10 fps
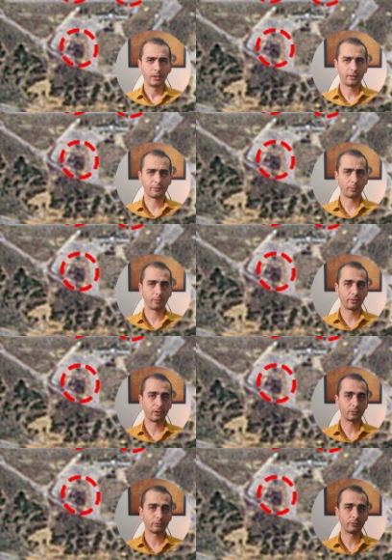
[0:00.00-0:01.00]
As a
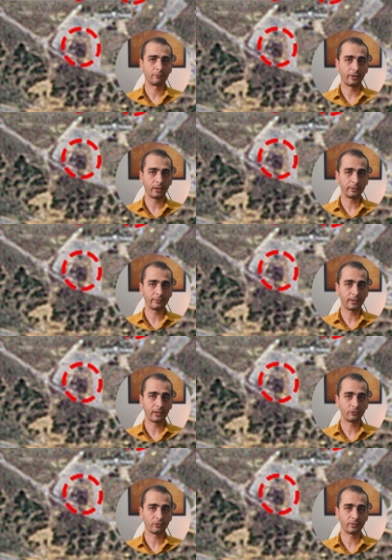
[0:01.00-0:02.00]
result of the
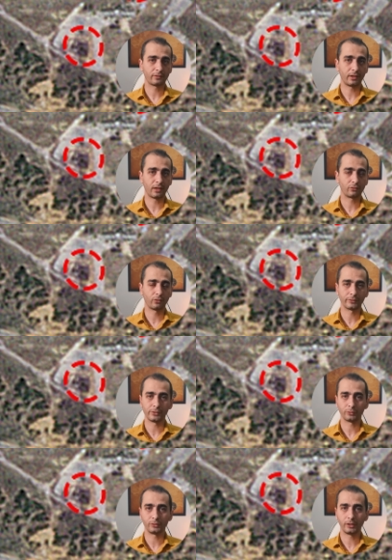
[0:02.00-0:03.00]
well-intentioned attacks of the
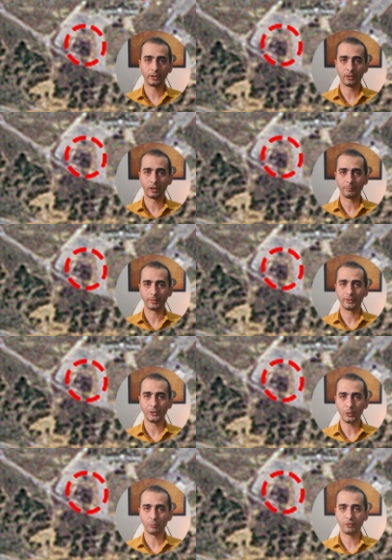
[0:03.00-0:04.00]
Ukrainian army,
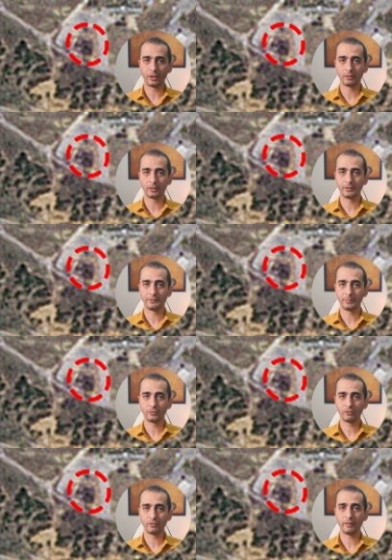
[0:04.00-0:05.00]
new satellite
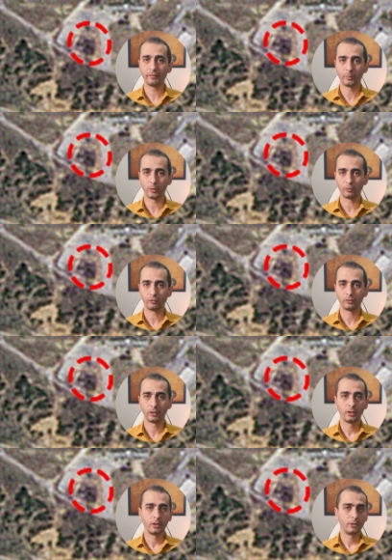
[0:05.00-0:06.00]
images have emerged,
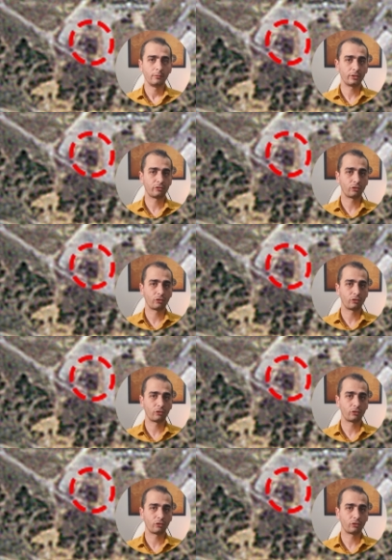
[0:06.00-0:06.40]
which